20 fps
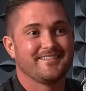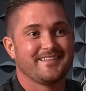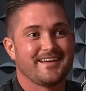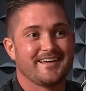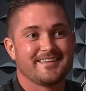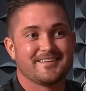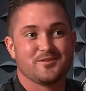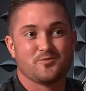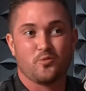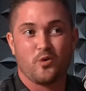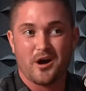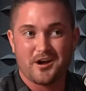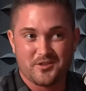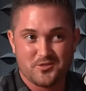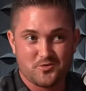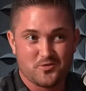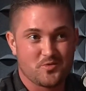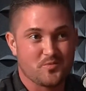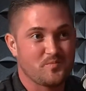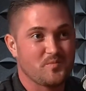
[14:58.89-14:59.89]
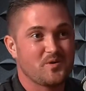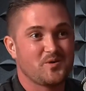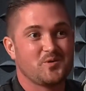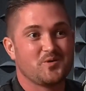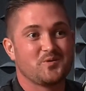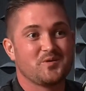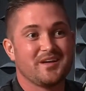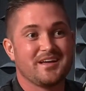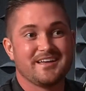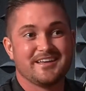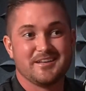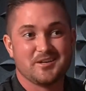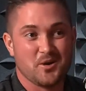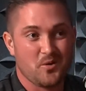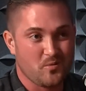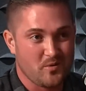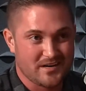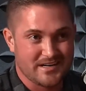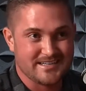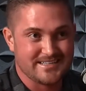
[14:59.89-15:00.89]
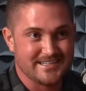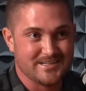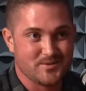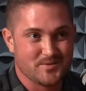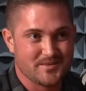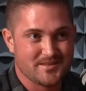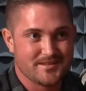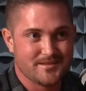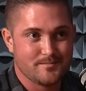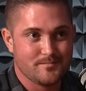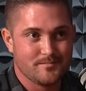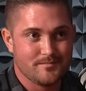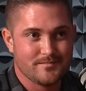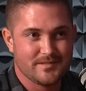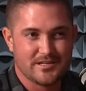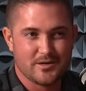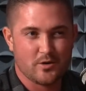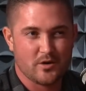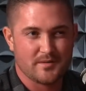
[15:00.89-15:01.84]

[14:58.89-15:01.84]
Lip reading: like walking through the mall. You don't want to deal with them. You know